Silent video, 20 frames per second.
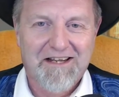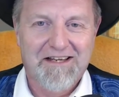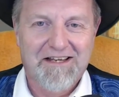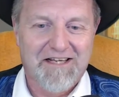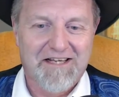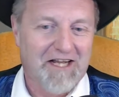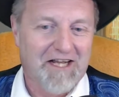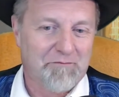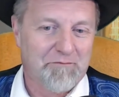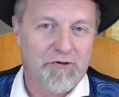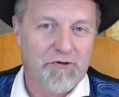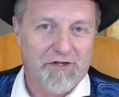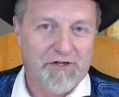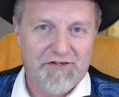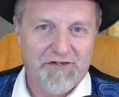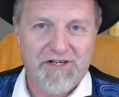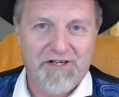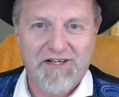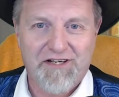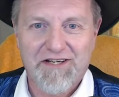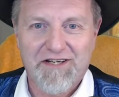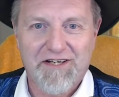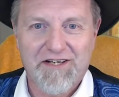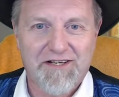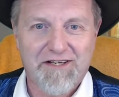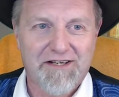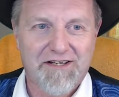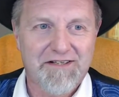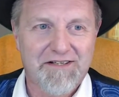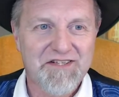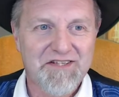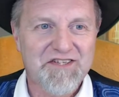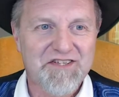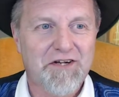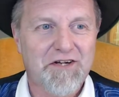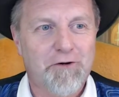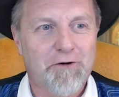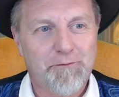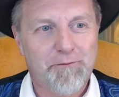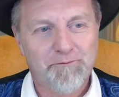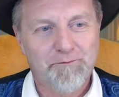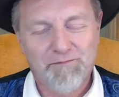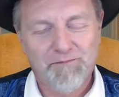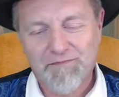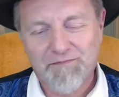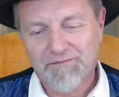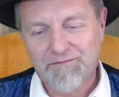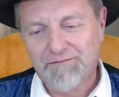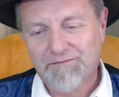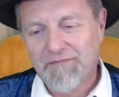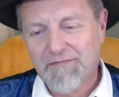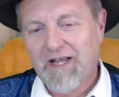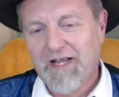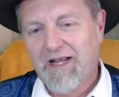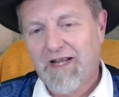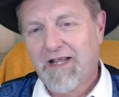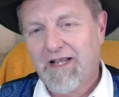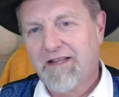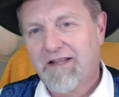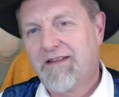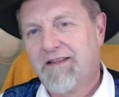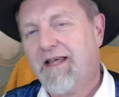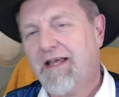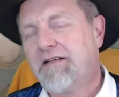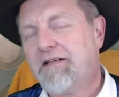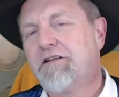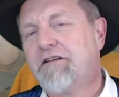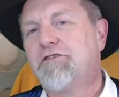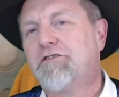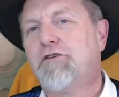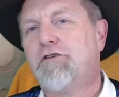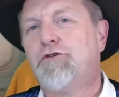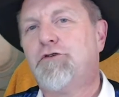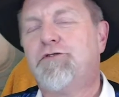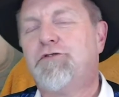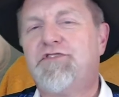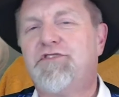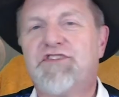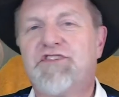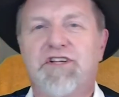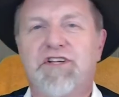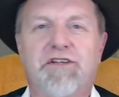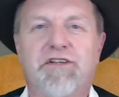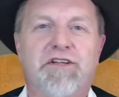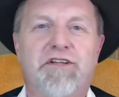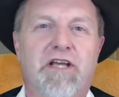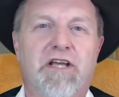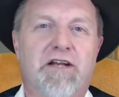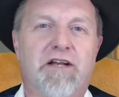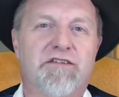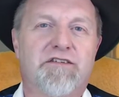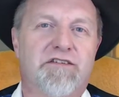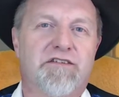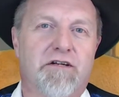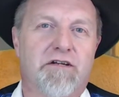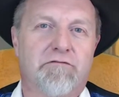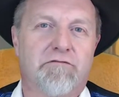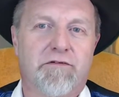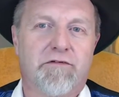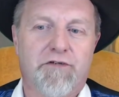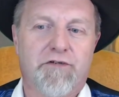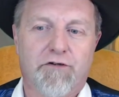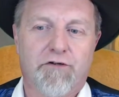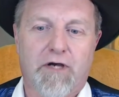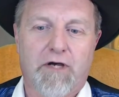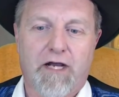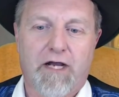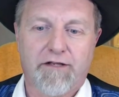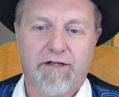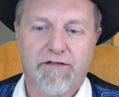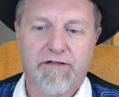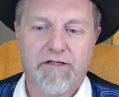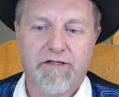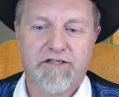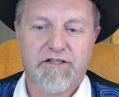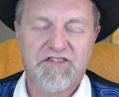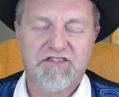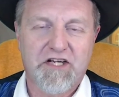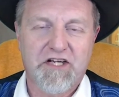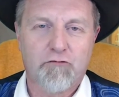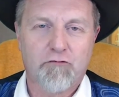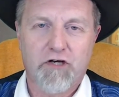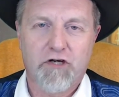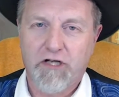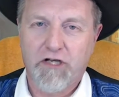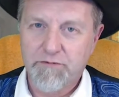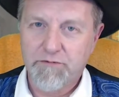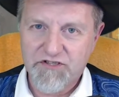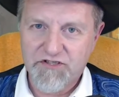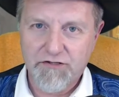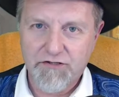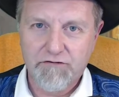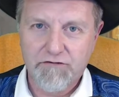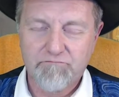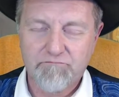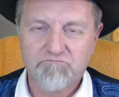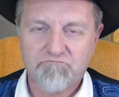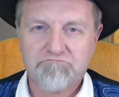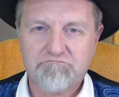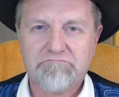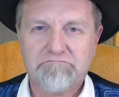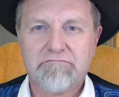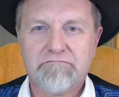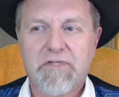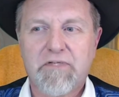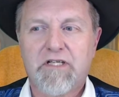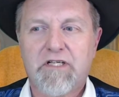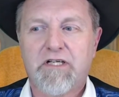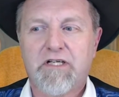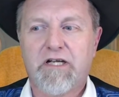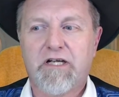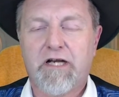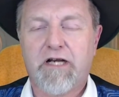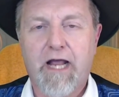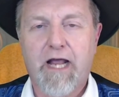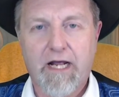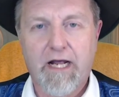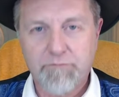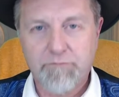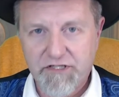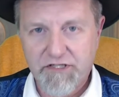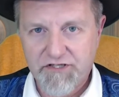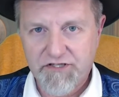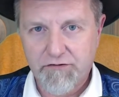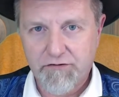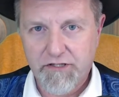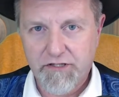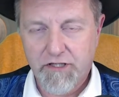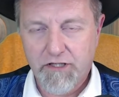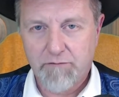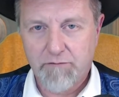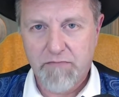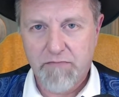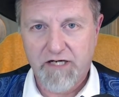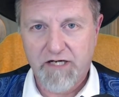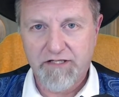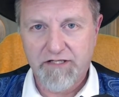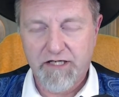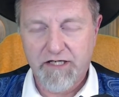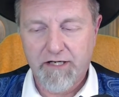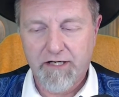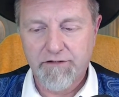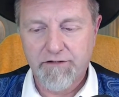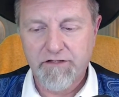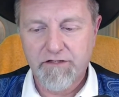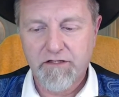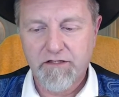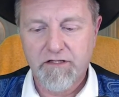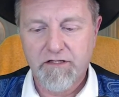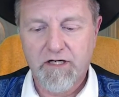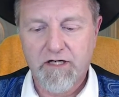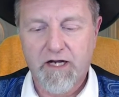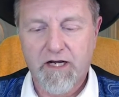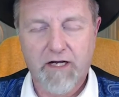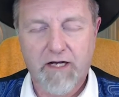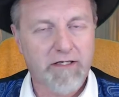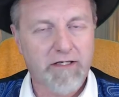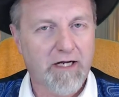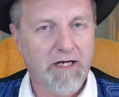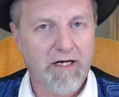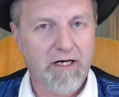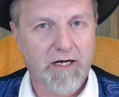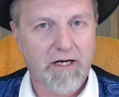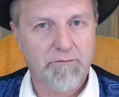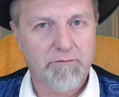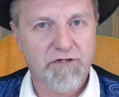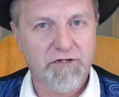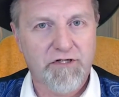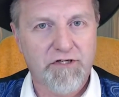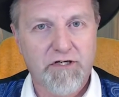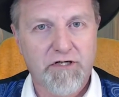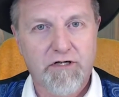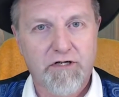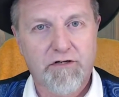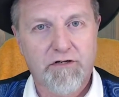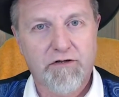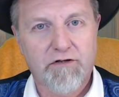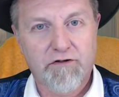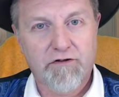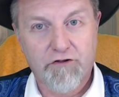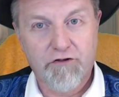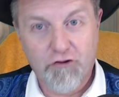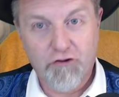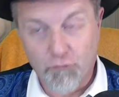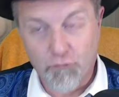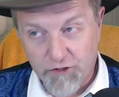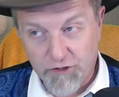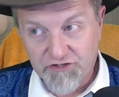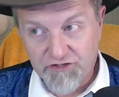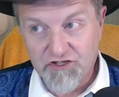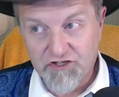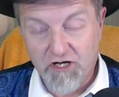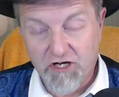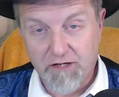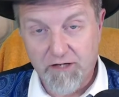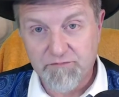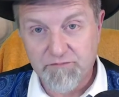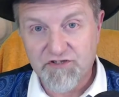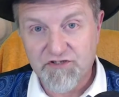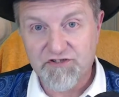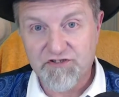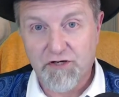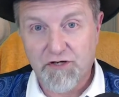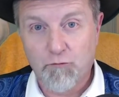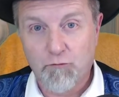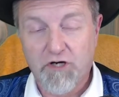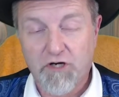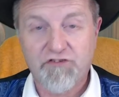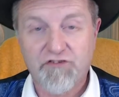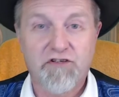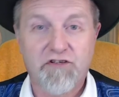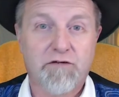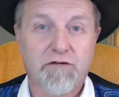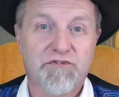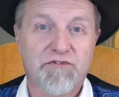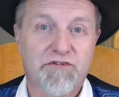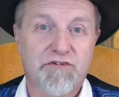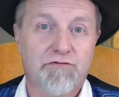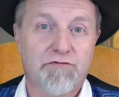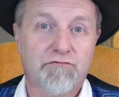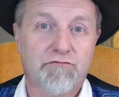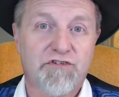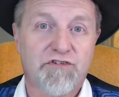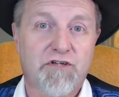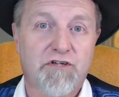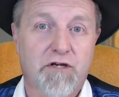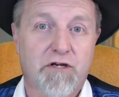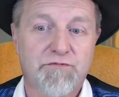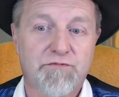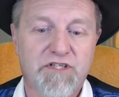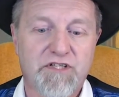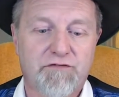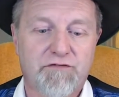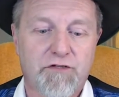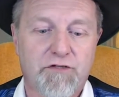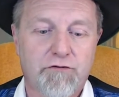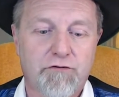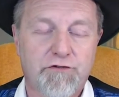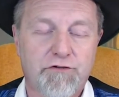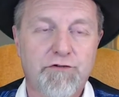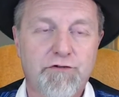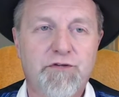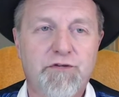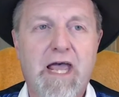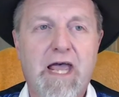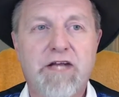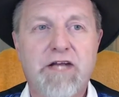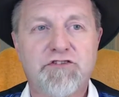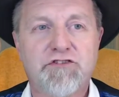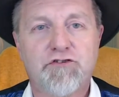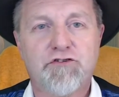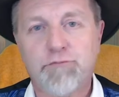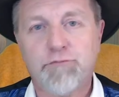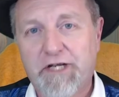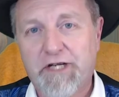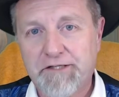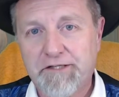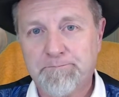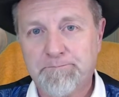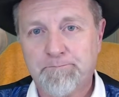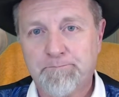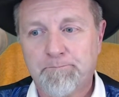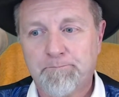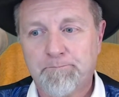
Yeah, put. So, that concludes that review. I think it is a great episode. It had me tearing up by the end, and that happened 3 times, because I watched that episode 3 times. If you can do that to me,